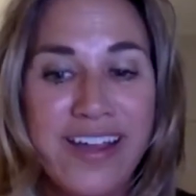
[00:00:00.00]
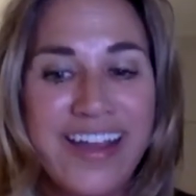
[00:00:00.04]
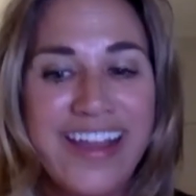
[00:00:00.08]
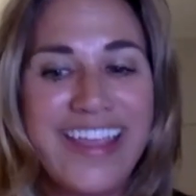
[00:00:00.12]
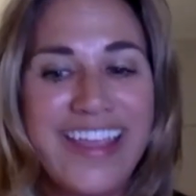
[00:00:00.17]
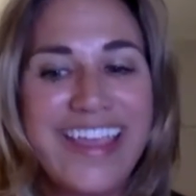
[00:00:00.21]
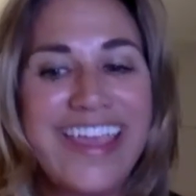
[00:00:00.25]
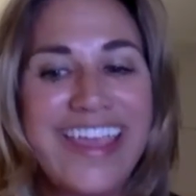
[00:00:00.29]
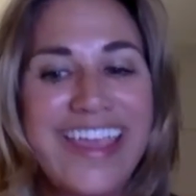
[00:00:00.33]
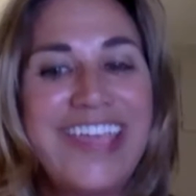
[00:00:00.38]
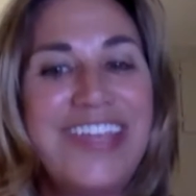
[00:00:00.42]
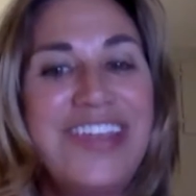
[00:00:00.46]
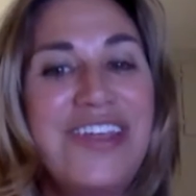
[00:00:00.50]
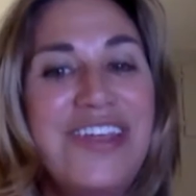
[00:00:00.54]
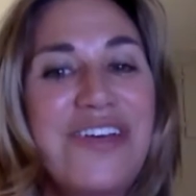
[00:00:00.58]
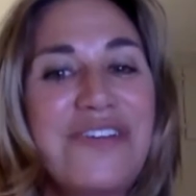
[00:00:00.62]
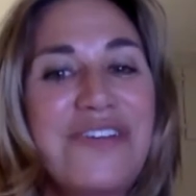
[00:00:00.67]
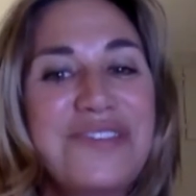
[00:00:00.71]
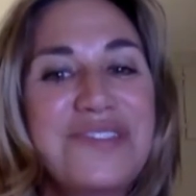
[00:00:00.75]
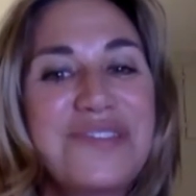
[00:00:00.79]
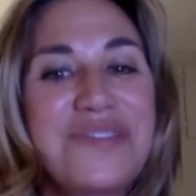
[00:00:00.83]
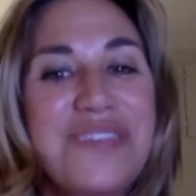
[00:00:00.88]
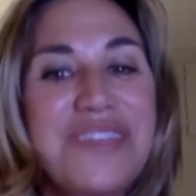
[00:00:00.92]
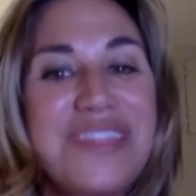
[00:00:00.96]

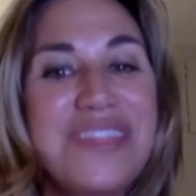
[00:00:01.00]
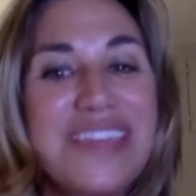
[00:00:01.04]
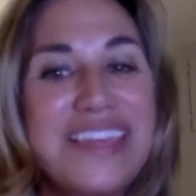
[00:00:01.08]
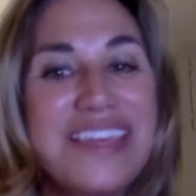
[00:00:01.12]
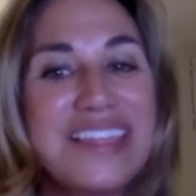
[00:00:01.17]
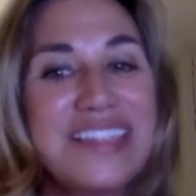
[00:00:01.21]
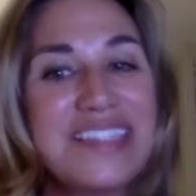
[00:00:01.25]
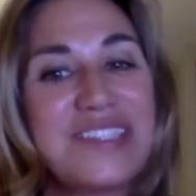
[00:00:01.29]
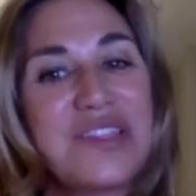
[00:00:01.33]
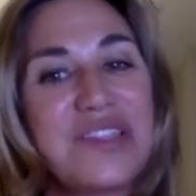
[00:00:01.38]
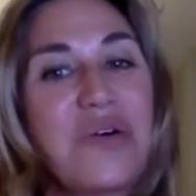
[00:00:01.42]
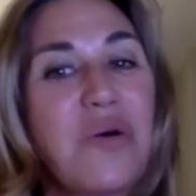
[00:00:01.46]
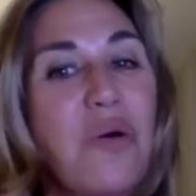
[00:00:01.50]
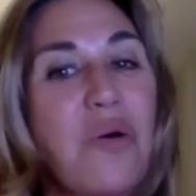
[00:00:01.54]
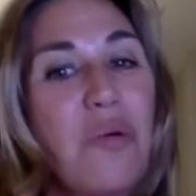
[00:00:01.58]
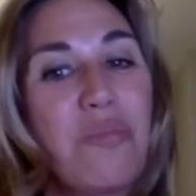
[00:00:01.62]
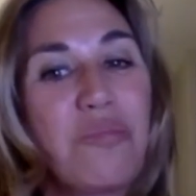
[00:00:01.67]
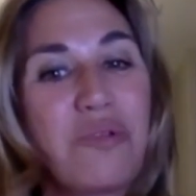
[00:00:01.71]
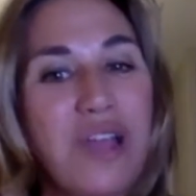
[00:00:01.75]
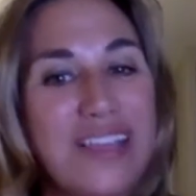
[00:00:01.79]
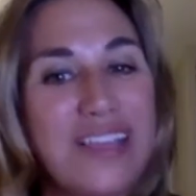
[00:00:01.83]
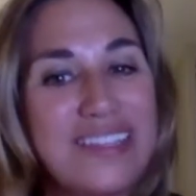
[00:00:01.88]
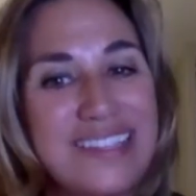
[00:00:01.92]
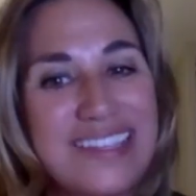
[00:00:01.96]
so I think it's the whole
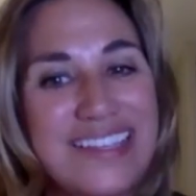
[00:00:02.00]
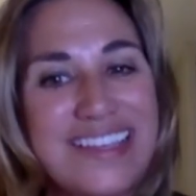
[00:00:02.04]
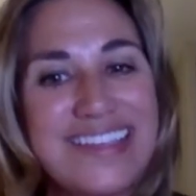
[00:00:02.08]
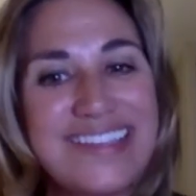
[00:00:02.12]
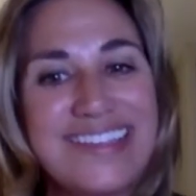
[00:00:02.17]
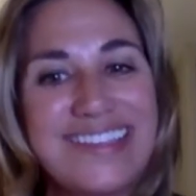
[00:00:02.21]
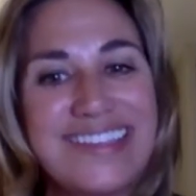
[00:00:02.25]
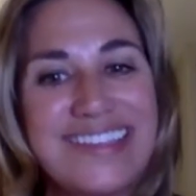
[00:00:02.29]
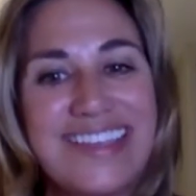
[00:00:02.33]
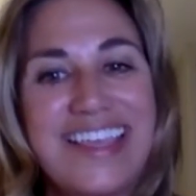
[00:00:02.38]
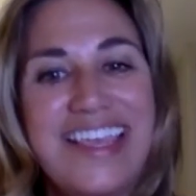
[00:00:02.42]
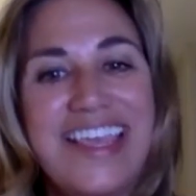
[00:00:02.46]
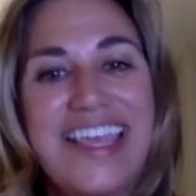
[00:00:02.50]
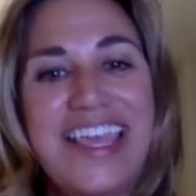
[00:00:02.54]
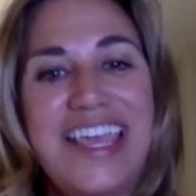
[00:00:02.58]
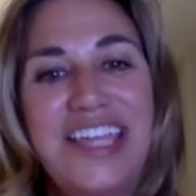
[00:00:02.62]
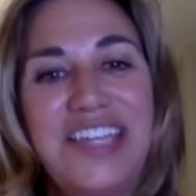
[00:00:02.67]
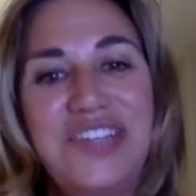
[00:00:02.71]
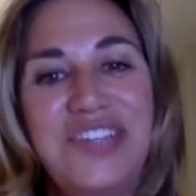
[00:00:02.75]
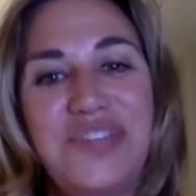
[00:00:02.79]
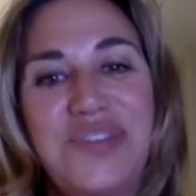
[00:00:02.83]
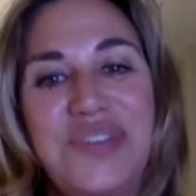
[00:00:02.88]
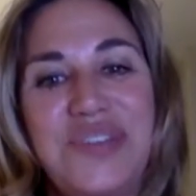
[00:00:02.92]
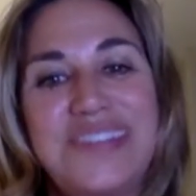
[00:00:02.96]
process
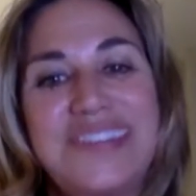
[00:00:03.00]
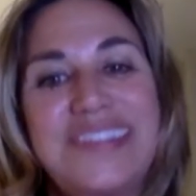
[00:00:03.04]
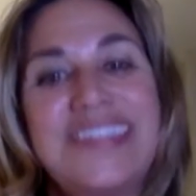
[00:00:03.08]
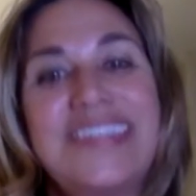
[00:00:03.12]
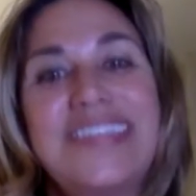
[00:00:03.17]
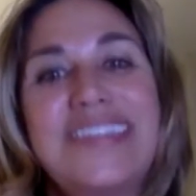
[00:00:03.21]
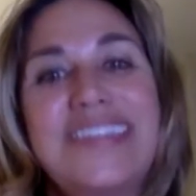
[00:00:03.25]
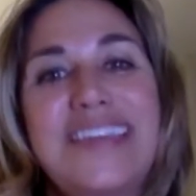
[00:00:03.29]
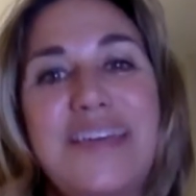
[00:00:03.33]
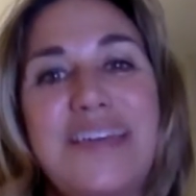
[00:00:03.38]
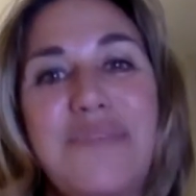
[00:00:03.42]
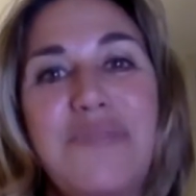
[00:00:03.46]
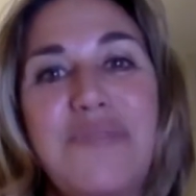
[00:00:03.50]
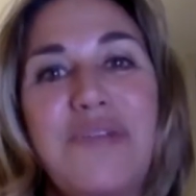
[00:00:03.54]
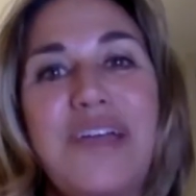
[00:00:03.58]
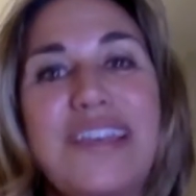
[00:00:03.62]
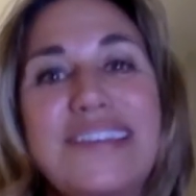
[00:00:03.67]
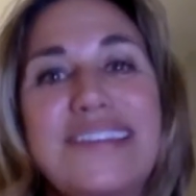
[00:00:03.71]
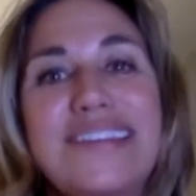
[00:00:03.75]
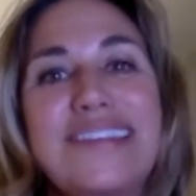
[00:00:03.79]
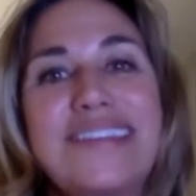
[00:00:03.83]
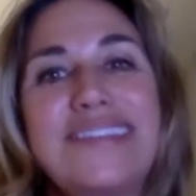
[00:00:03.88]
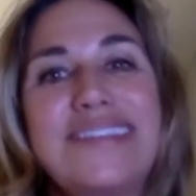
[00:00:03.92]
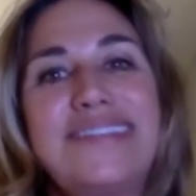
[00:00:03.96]
and trusting that
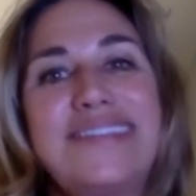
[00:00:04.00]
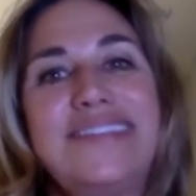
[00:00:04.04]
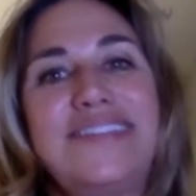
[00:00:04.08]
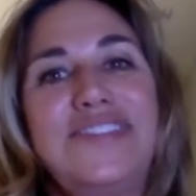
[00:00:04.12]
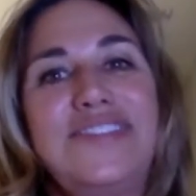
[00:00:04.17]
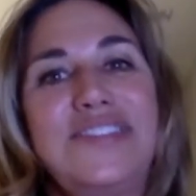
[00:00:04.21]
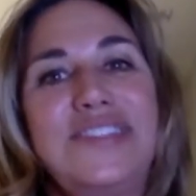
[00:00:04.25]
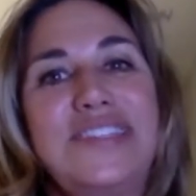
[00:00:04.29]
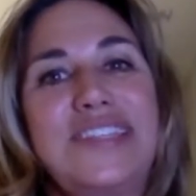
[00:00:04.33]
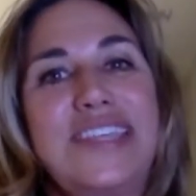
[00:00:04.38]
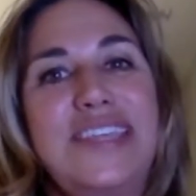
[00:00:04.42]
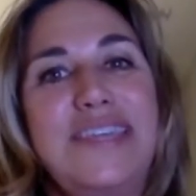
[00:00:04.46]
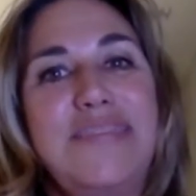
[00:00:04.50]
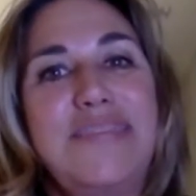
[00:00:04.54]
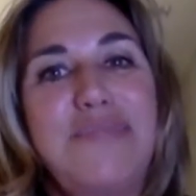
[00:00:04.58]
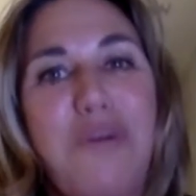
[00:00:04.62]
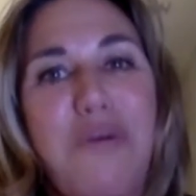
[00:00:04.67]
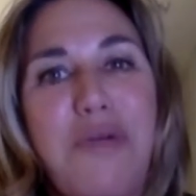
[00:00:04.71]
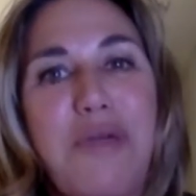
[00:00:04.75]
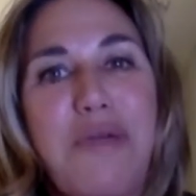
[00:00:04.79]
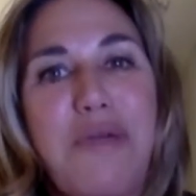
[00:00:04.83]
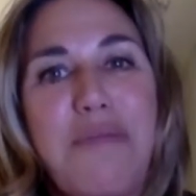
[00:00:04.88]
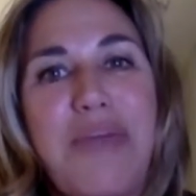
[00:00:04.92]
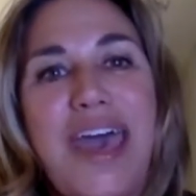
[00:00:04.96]
process to just keep
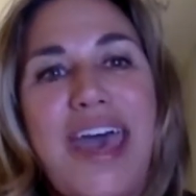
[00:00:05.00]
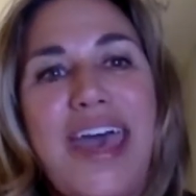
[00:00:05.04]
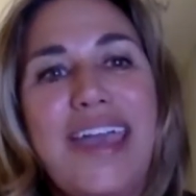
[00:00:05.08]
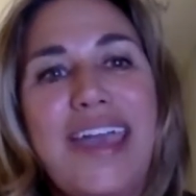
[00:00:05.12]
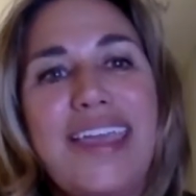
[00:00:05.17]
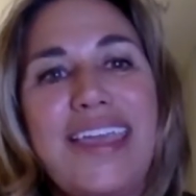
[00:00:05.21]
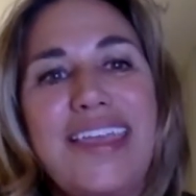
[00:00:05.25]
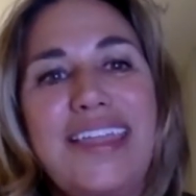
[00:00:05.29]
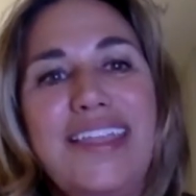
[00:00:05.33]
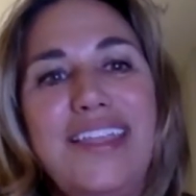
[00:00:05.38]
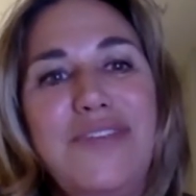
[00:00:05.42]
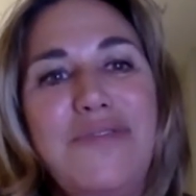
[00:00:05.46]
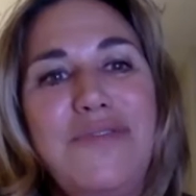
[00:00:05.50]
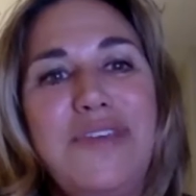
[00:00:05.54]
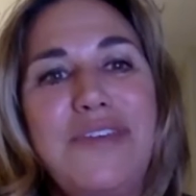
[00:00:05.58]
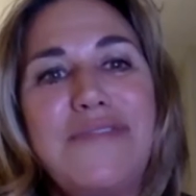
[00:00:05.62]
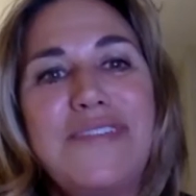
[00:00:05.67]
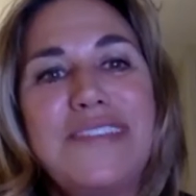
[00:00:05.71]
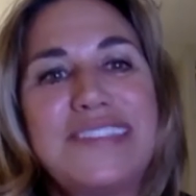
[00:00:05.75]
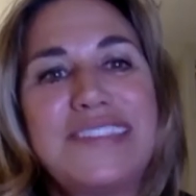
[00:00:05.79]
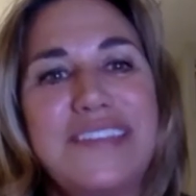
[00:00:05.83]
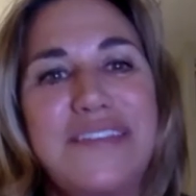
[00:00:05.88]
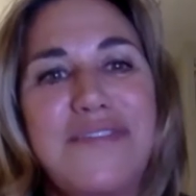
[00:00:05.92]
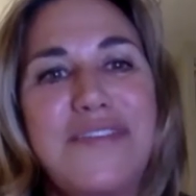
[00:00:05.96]
going back, and you give
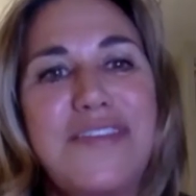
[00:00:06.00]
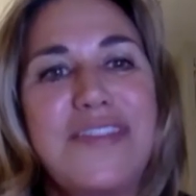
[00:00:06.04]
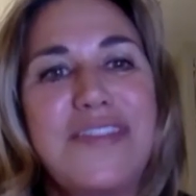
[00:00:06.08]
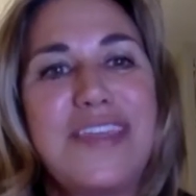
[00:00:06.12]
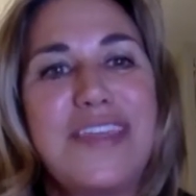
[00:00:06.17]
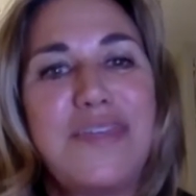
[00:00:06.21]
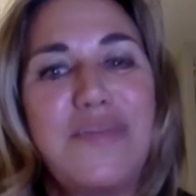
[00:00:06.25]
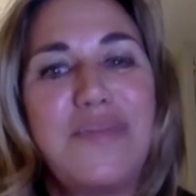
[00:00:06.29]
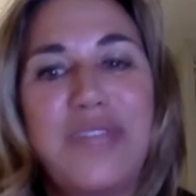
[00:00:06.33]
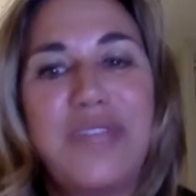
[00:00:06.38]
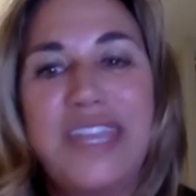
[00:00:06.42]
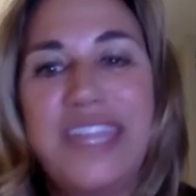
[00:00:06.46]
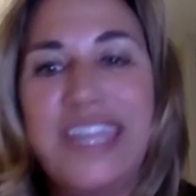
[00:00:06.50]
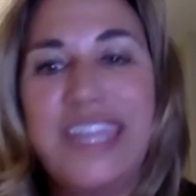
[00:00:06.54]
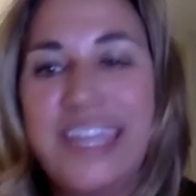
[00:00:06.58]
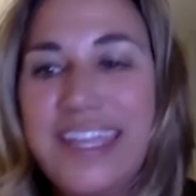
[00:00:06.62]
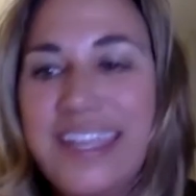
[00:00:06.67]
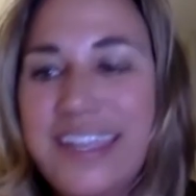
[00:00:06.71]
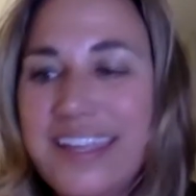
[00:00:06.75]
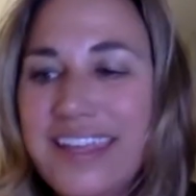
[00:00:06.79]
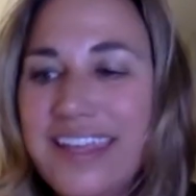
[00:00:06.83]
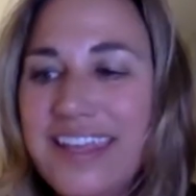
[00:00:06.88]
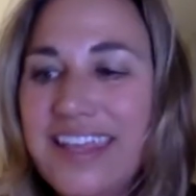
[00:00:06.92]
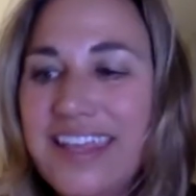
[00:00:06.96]
us everything we need.